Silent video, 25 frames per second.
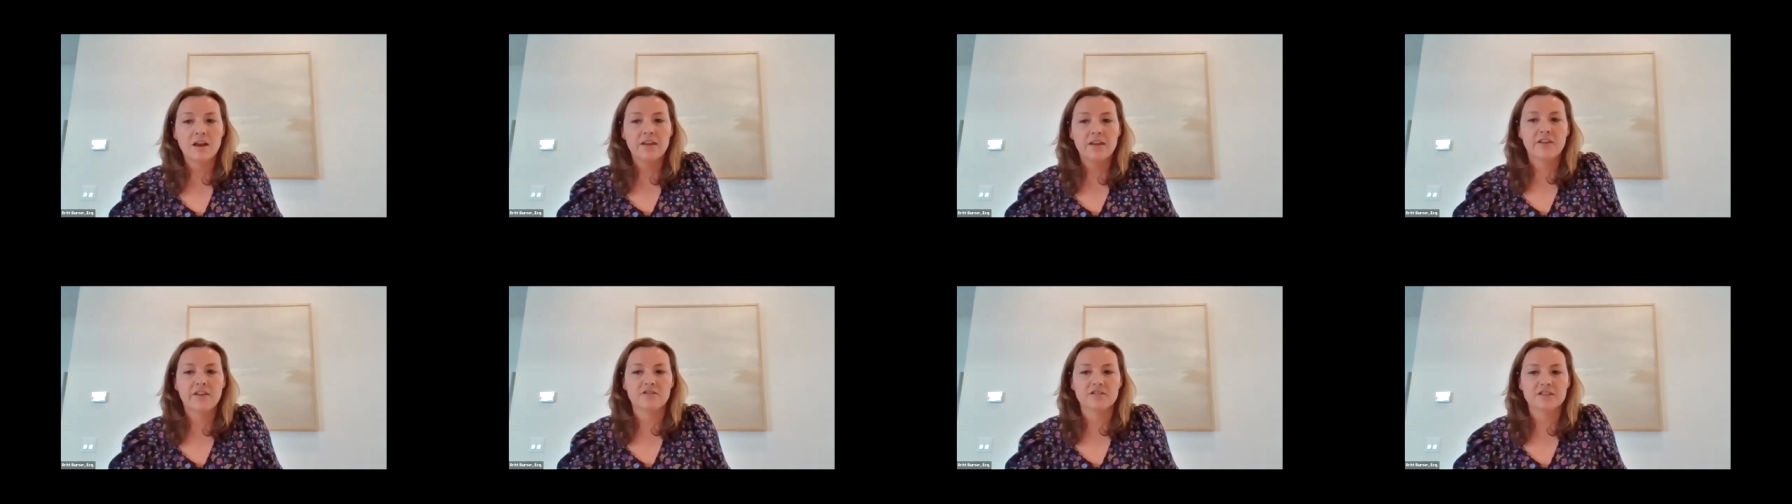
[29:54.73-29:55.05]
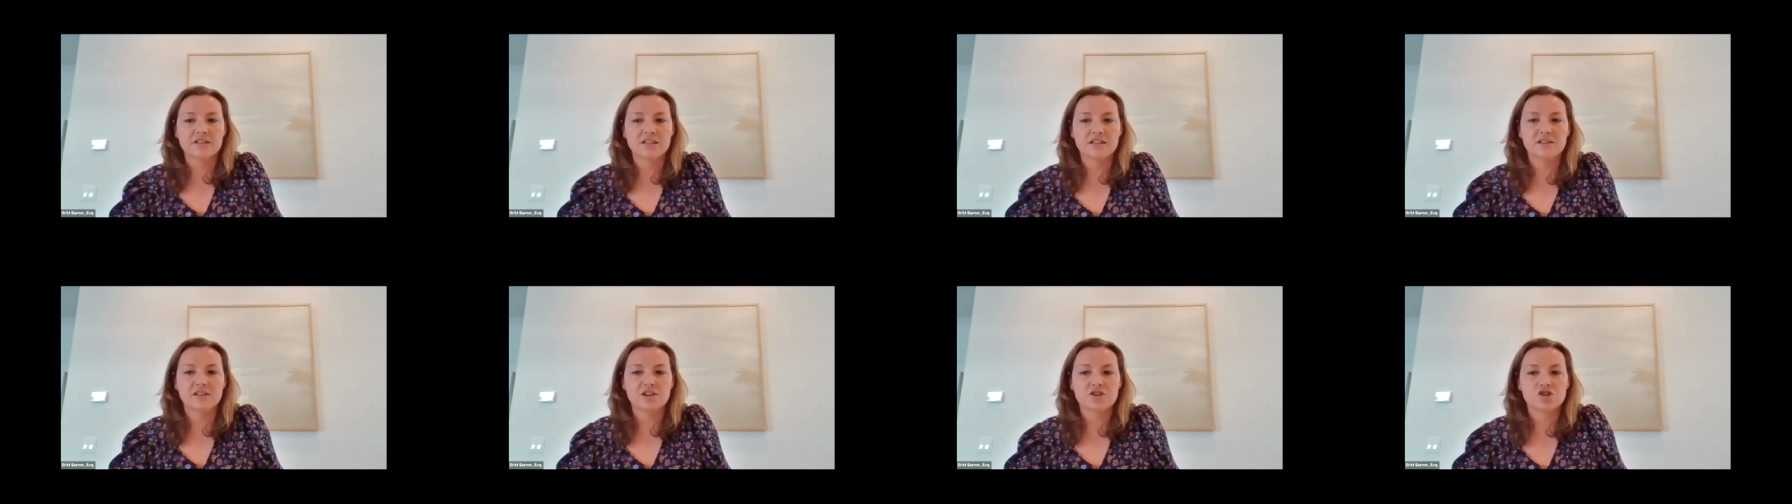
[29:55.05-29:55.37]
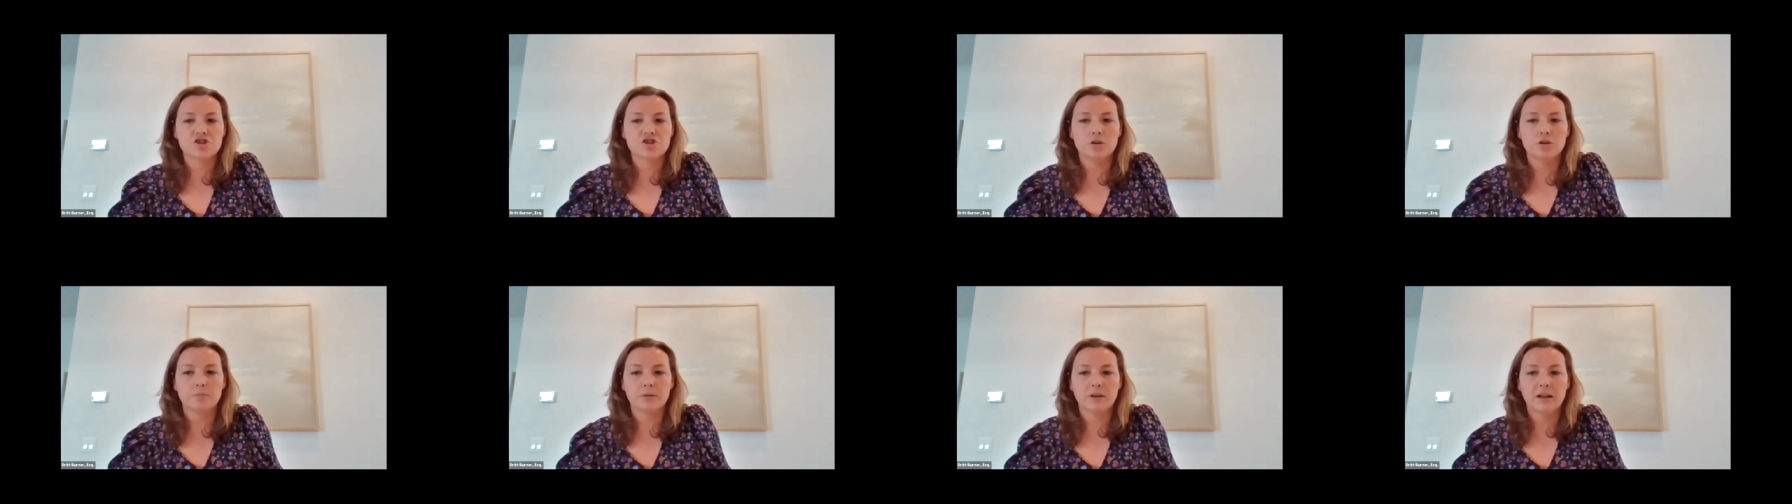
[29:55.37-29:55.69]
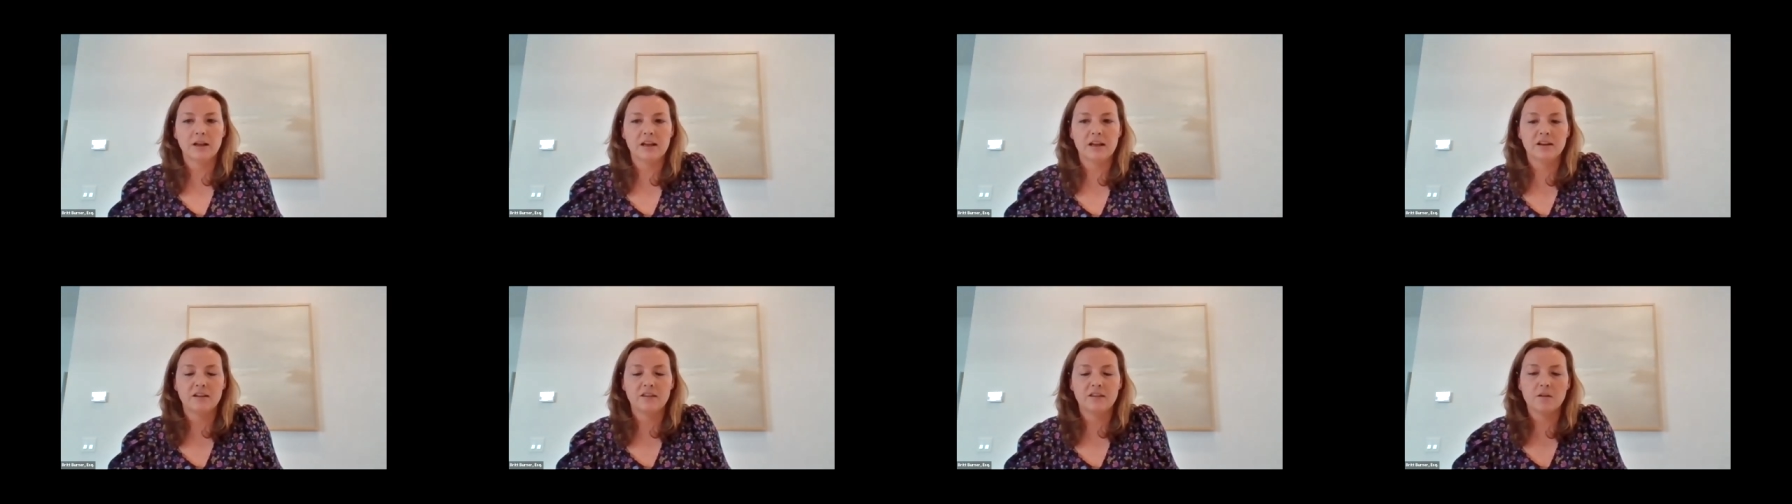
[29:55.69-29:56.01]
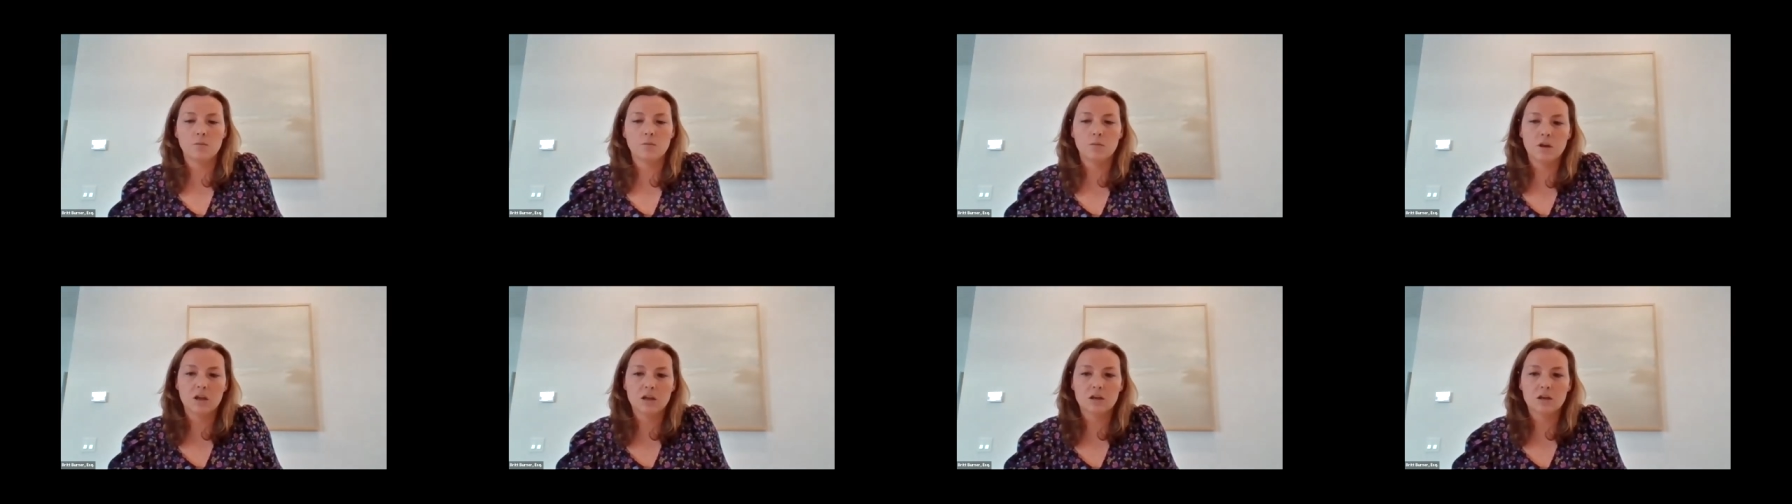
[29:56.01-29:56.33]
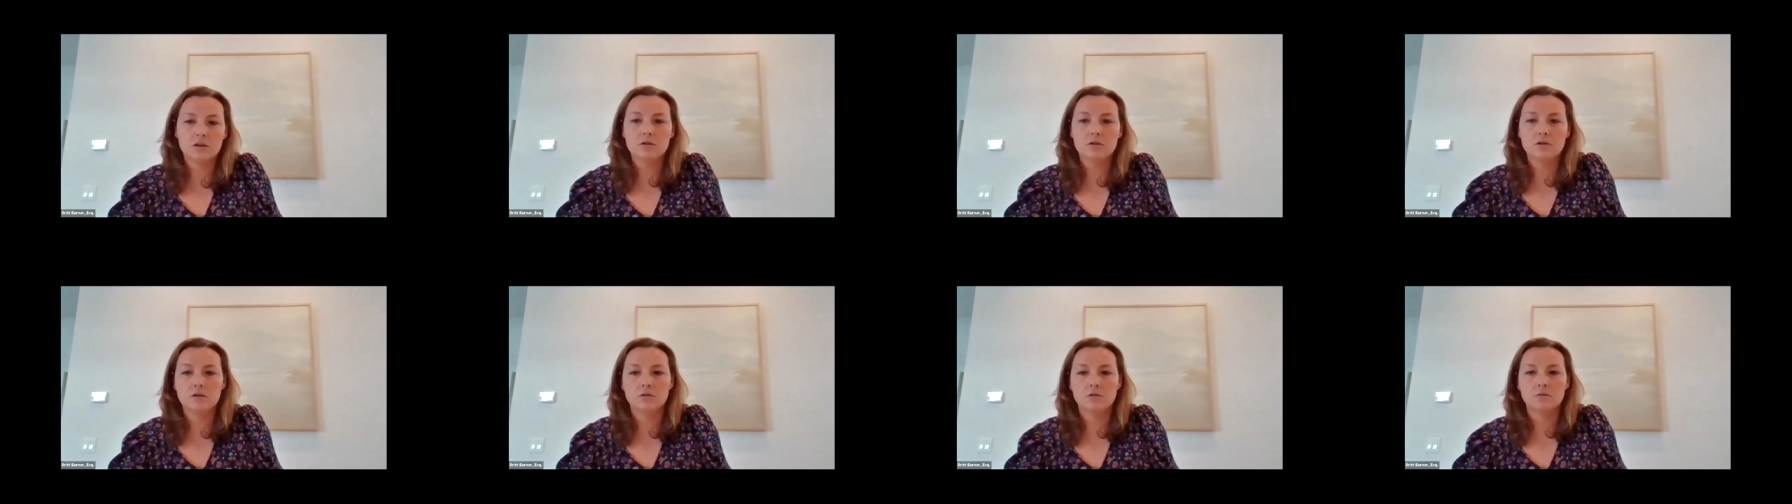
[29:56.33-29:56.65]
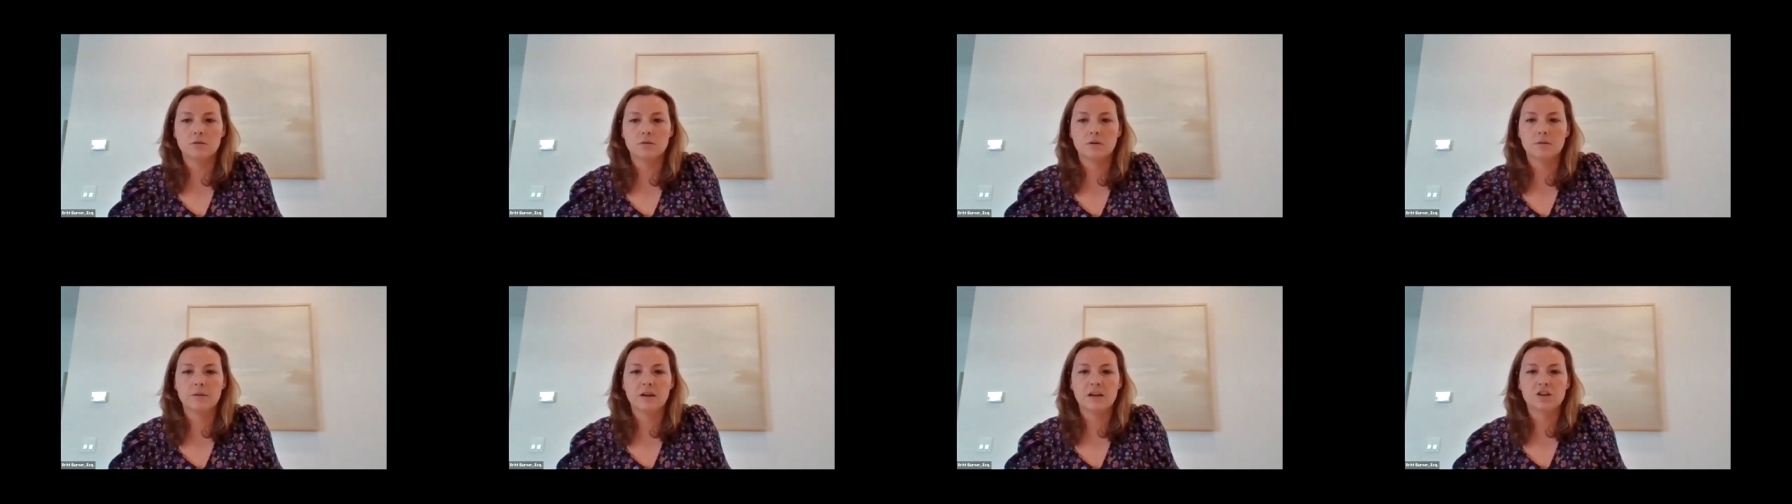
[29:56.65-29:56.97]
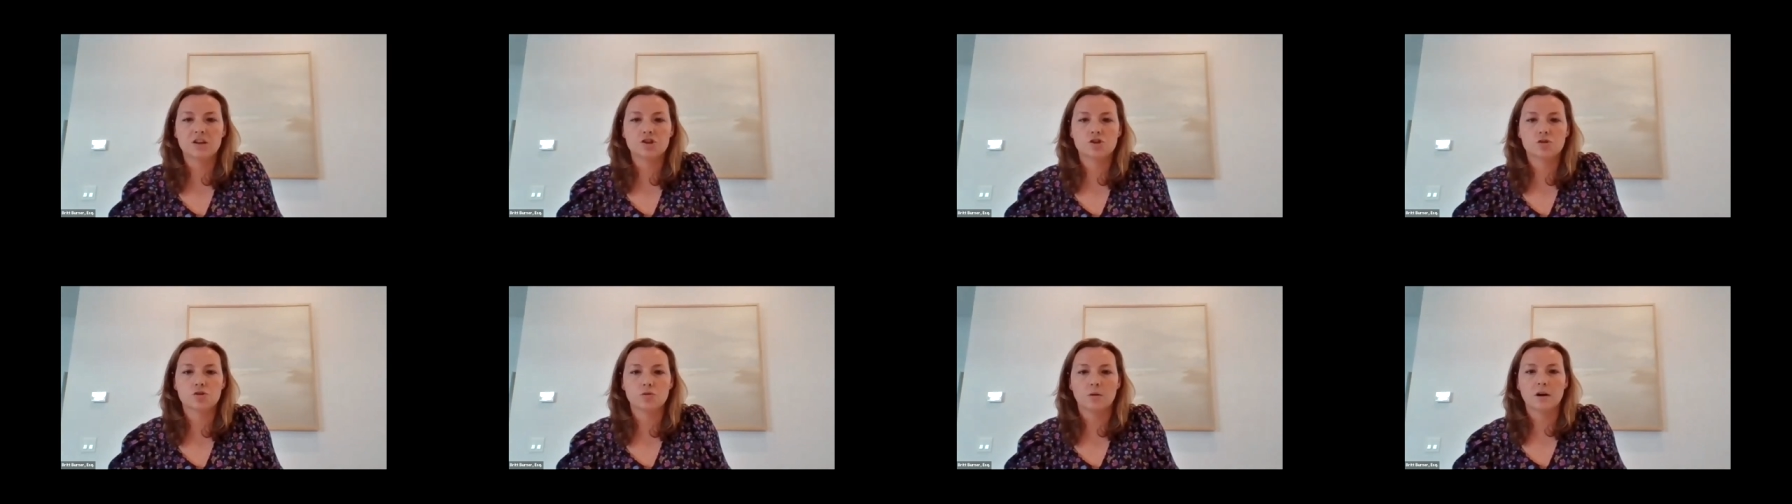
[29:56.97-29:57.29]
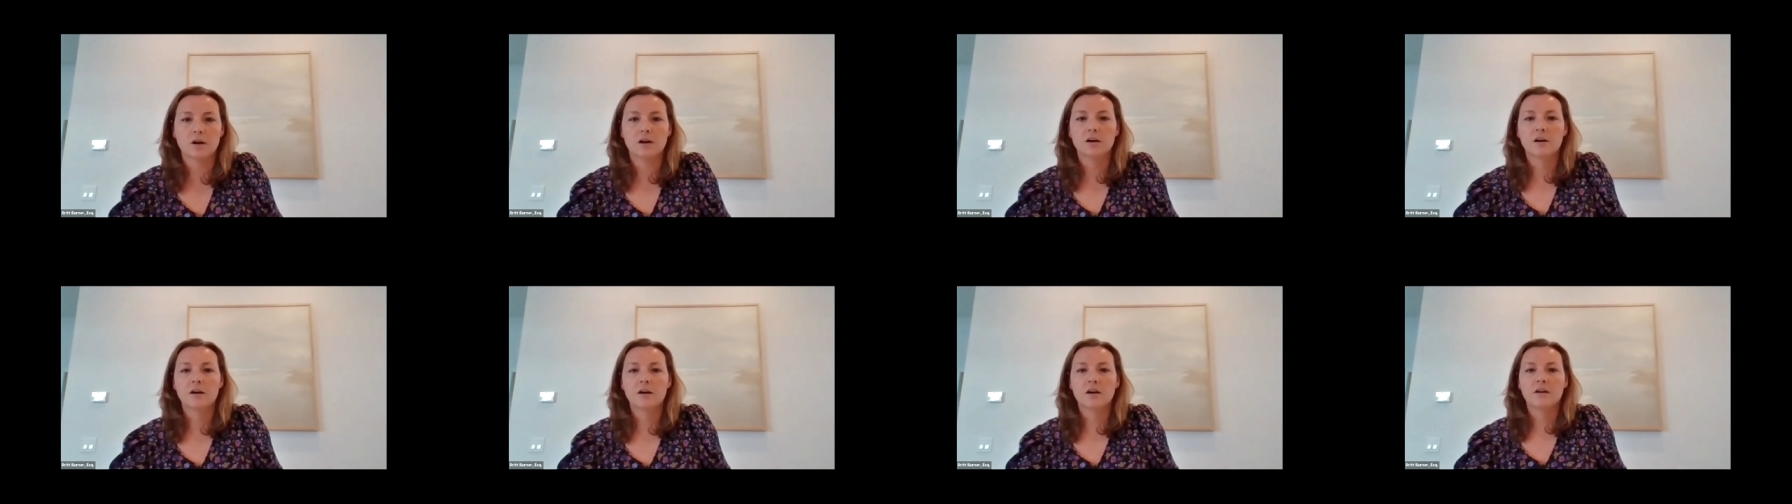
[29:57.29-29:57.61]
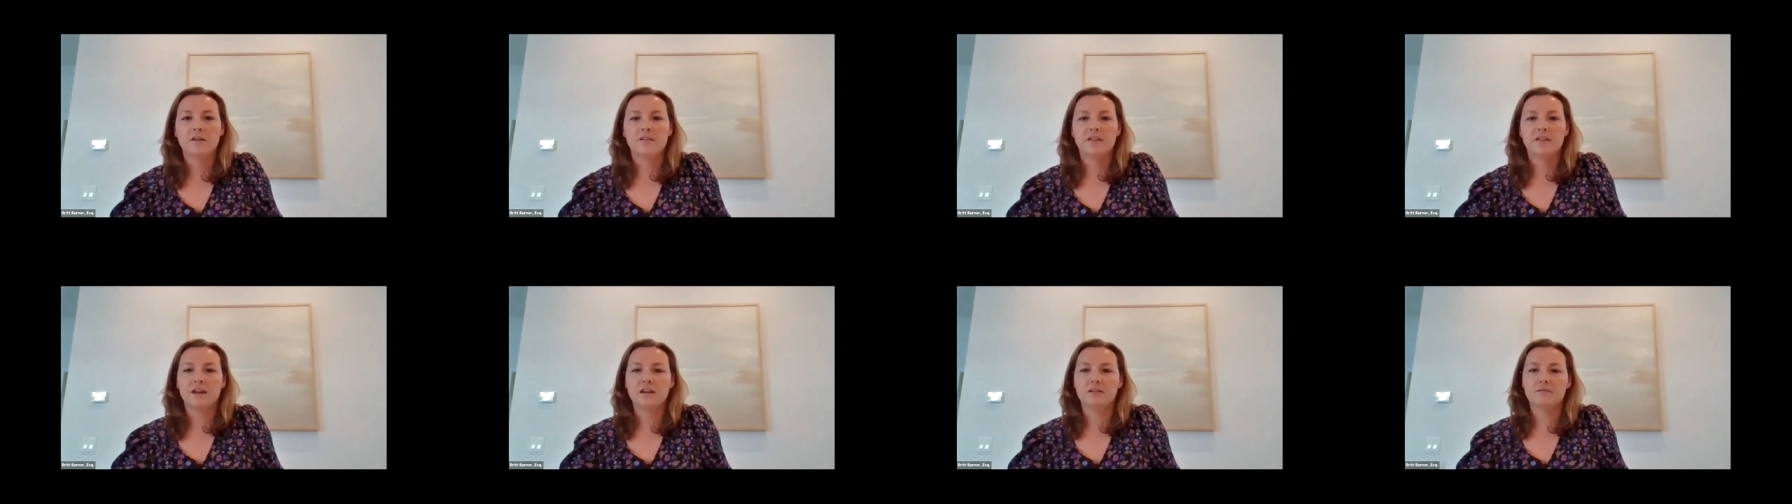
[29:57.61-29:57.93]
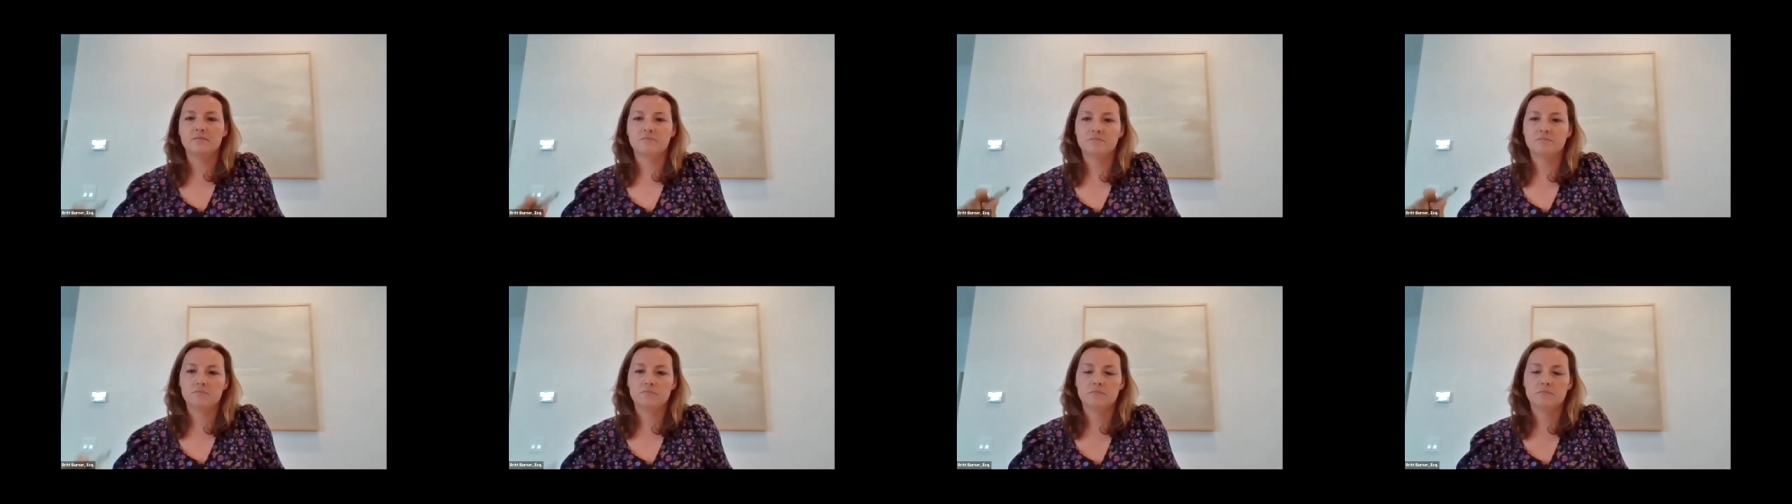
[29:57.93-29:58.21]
there is additional planning that we can do to make sure that